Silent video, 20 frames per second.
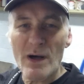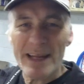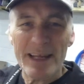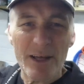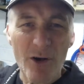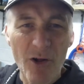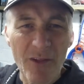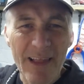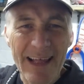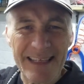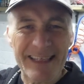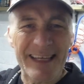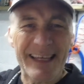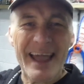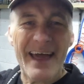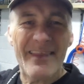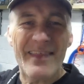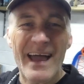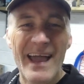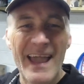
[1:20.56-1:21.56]
Adding all that
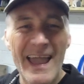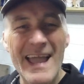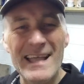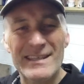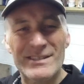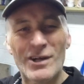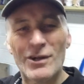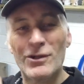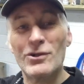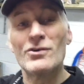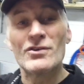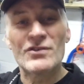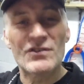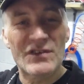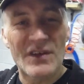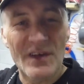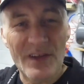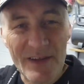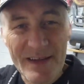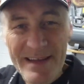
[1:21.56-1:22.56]
together, it's close
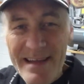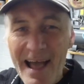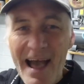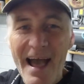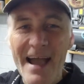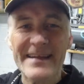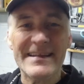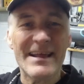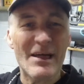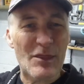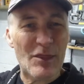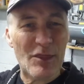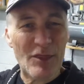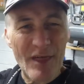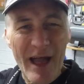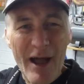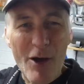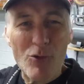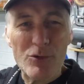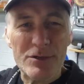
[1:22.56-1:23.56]
to
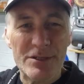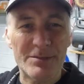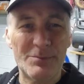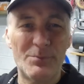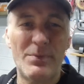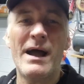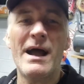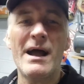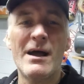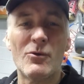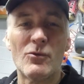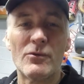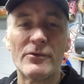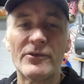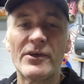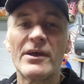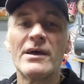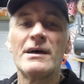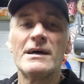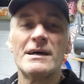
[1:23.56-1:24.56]
£9,000